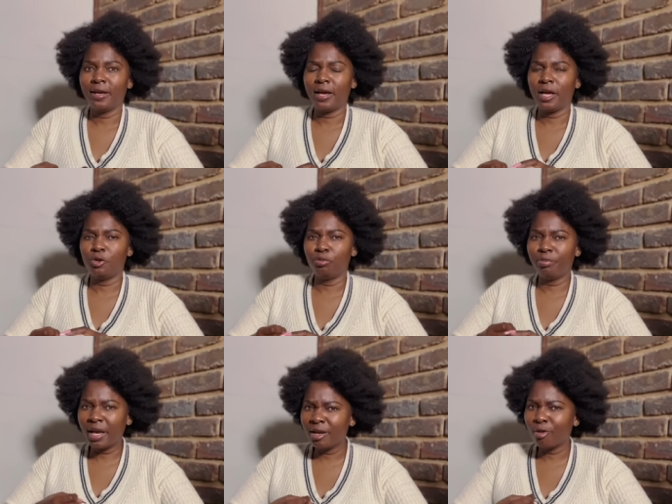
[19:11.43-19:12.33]
and you
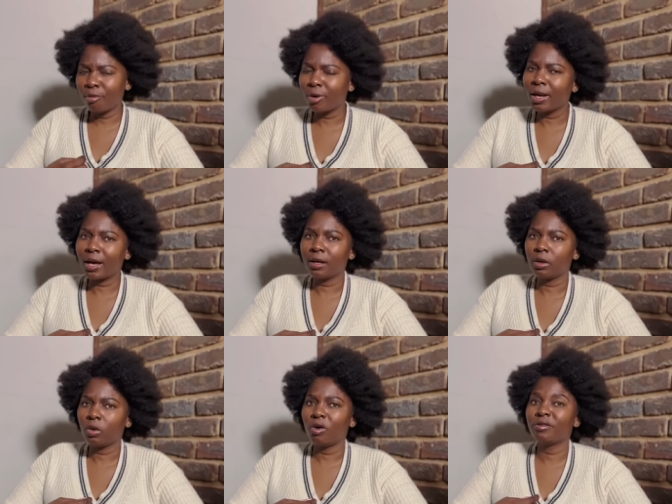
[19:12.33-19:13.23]
pay lobola
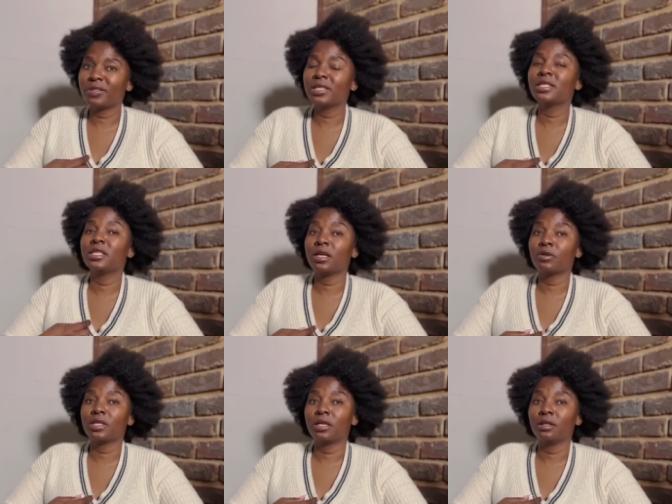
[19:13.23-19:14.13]
of
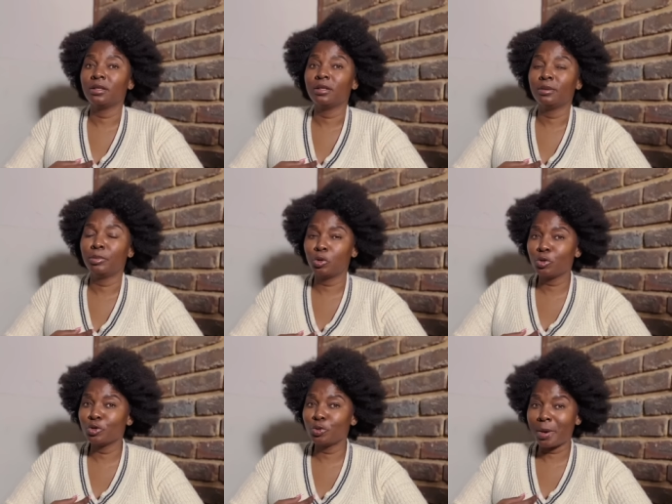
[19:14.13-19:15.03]
60000
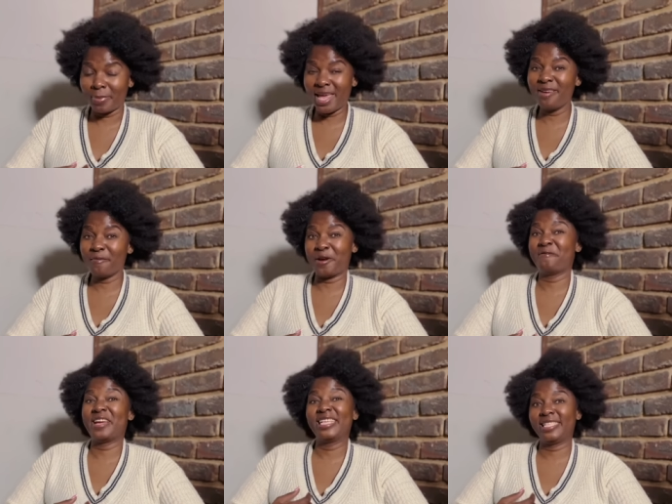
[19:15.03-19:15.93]
because you are paying for a
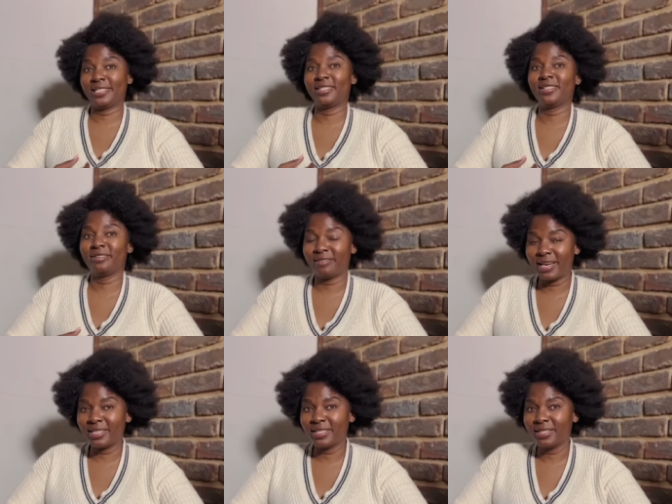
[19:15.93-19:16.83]
virgin
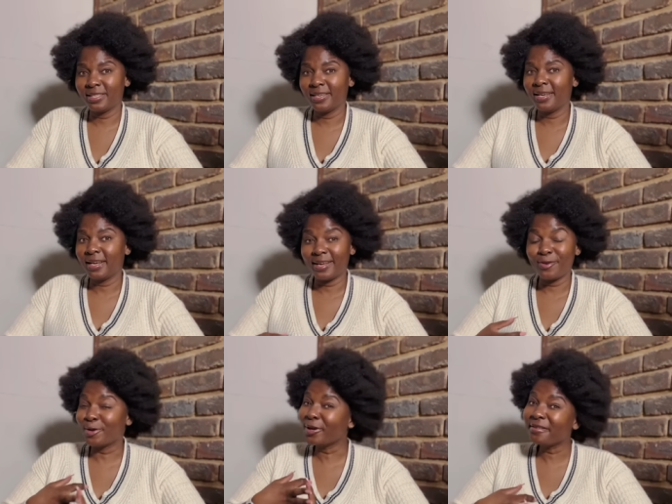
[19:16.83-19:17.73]
right you
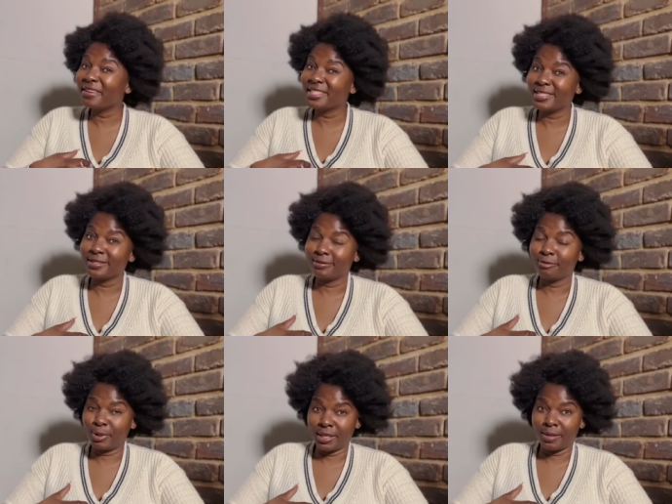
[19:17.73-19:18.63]
are not a virgin
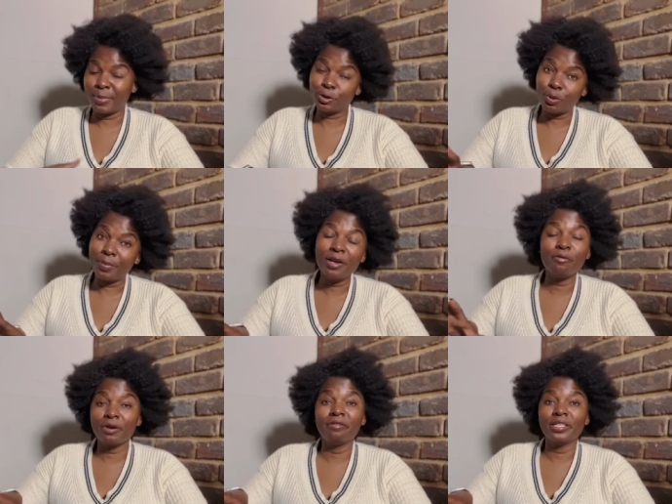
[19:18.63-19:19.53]
well but you are paying
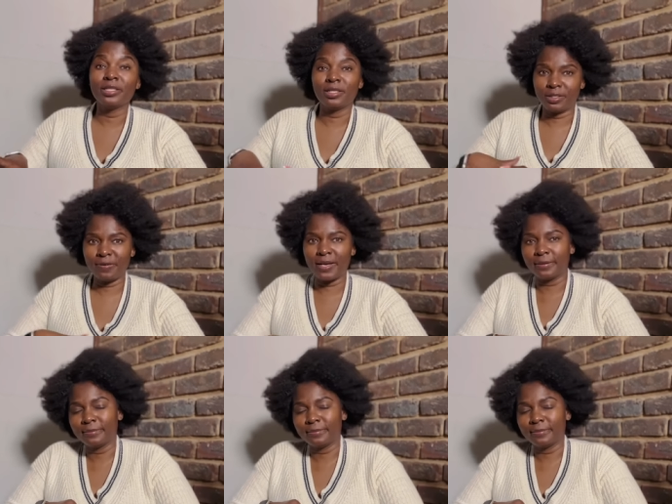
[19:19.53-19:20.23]
for a virgin it's fine